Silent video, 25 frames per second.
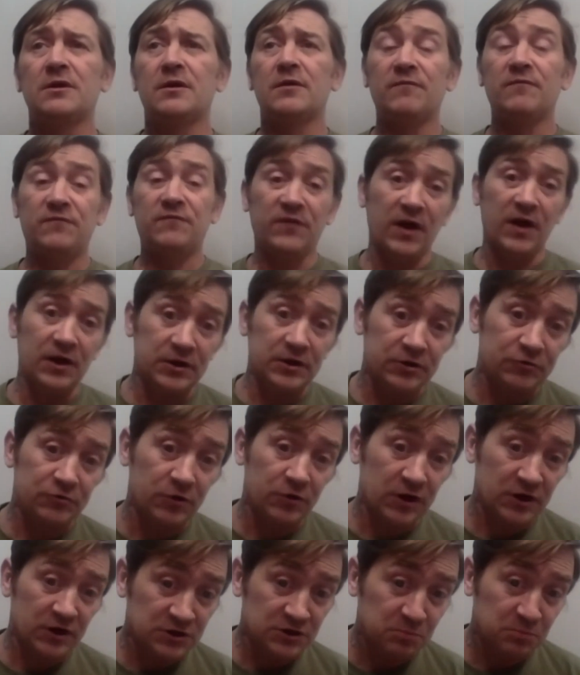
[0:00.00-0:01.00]
very
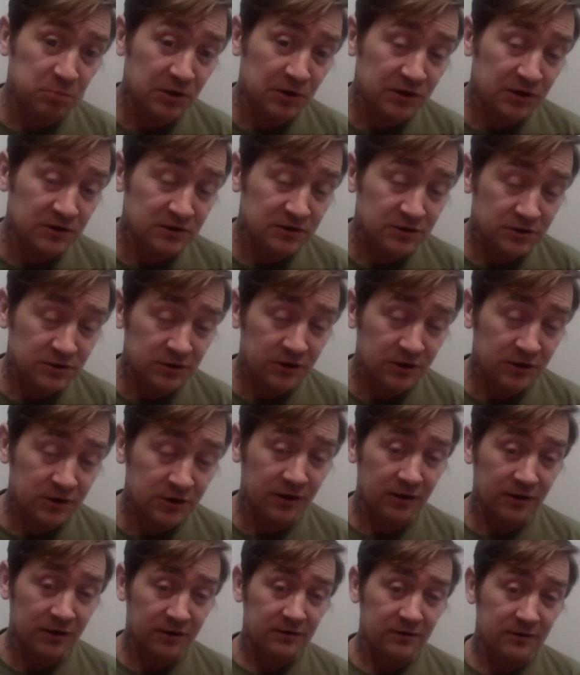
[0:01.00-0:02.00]
rich place. Yeah.
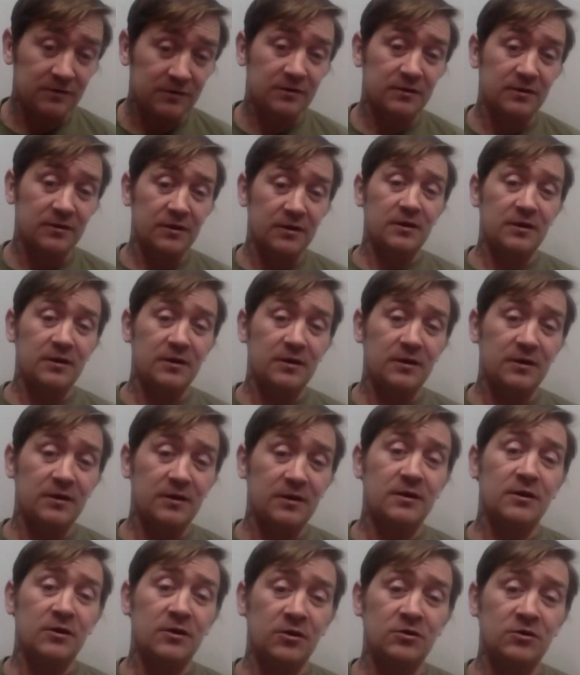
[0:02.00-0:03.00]
Huh.
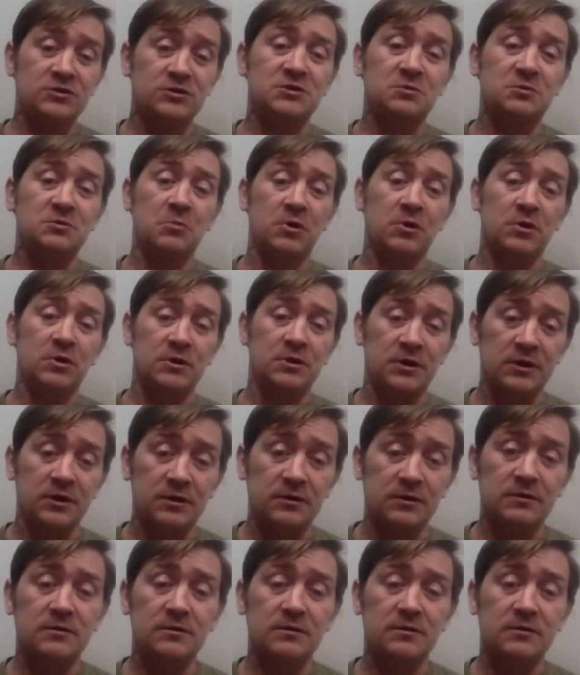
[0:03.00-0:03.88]
Lots of money.